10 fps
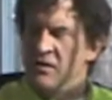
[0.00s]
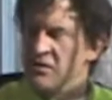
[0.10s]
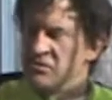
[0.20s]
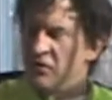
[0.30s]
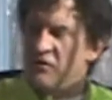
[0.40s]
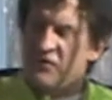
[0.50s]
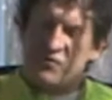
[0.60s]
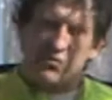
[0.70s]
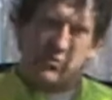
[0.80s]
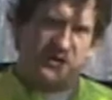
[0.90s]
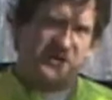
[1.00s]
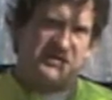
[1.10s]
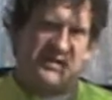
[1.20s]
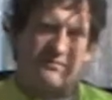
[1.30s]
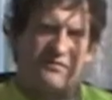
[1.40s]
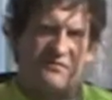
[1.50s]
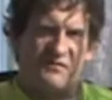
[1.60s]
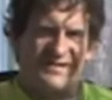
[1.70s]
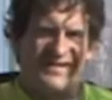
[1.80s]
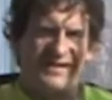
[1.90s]
So if you're doing any type
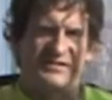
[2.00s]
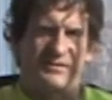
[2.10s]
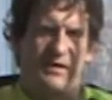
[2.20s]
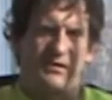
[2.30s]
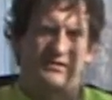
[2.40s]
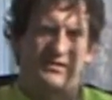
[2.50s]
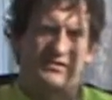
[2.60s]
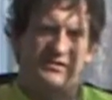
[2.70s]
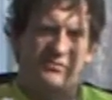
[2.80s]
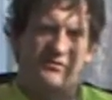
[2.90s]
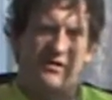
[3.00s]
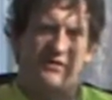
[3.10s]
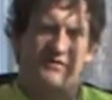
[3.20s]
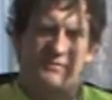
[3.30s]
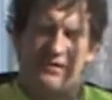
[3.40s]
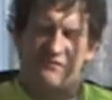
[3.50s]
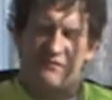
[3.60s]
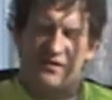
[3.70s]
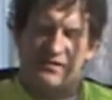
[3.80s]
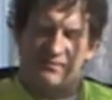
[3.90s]
of legacy modernization, moving off the
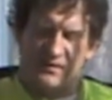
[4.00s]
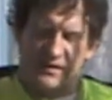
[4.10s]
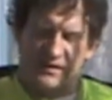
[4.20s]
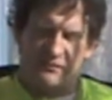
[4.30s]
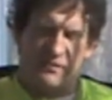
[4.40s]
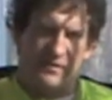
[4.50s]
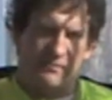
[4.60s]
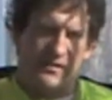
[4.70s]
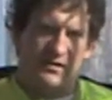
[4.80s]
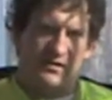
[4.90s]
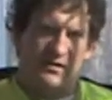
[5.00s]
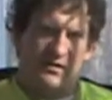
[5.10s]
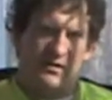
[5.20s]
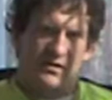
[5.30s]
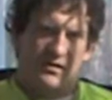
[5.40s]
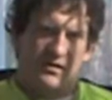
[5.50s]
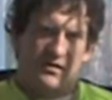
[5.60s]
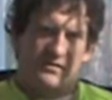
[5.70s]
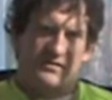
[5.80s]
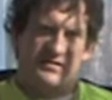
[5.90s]
mainframe, highly recommend
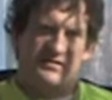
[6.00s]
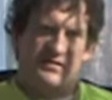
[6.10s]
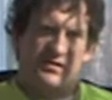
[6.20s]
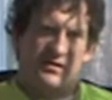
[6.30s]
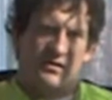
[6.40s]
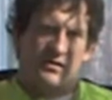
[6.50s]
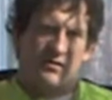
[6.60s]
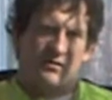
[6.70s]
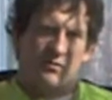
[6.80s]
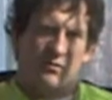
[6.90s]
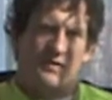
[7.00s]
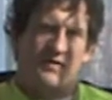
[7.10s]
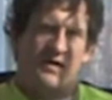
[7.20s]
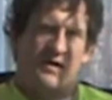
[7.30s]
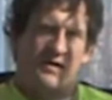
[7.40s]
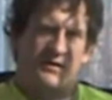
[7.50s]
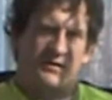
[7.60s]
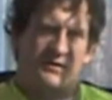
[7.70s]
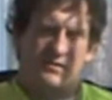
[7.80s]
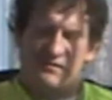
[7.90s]
this
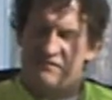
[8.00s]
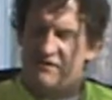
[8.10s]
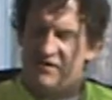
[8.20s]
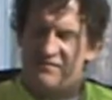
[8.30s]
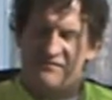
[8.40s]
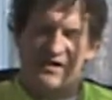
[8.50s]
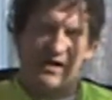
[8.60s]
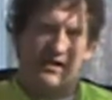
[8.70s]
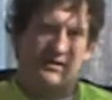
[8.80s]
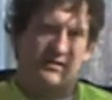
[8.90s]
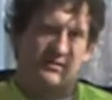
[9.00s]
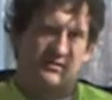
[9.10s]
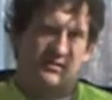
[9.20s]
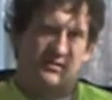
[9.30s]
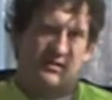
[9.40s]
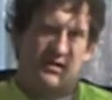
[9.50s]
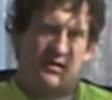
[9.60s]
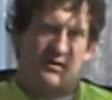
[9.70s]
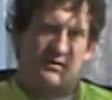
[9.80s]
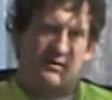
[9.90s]
one-of-a-kind definitive guide
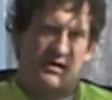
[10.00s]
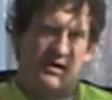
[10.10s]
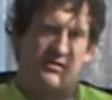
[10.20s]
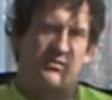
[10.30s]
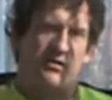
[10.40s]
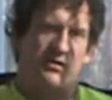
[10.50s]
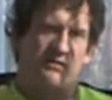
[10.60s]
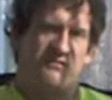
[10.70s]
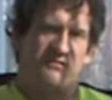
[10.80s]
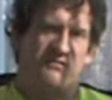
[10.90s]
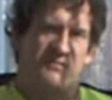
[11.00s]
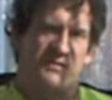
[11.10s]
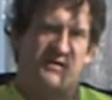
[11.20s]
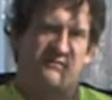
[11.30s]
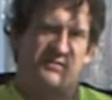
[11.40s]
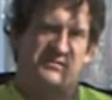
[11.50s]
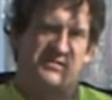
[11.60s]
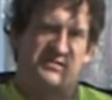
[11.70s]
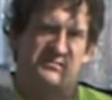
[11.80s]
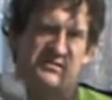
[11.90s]
on how you get off of mainframe
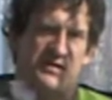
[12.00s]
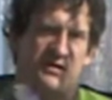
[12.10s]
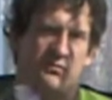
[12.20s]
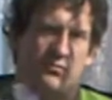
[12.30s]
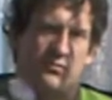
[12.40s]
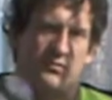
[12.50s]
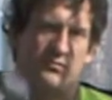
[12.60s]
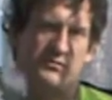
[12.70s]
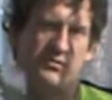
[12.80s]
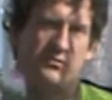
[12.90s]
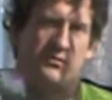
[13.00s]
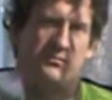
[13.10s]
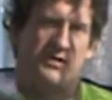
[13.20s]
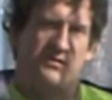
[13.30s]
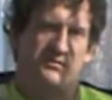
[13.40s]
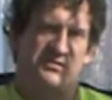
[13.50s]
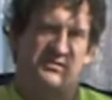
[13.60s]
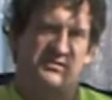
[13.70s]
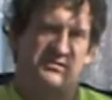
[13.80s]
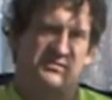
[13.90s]
systems and onto Oracle, the Oracle
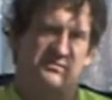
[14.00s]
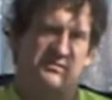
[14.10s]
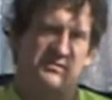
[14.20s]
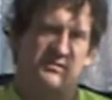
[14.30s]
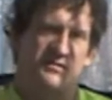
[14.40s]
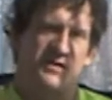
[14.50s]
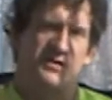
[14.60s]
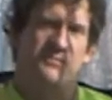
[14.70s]
modernization solution. Thank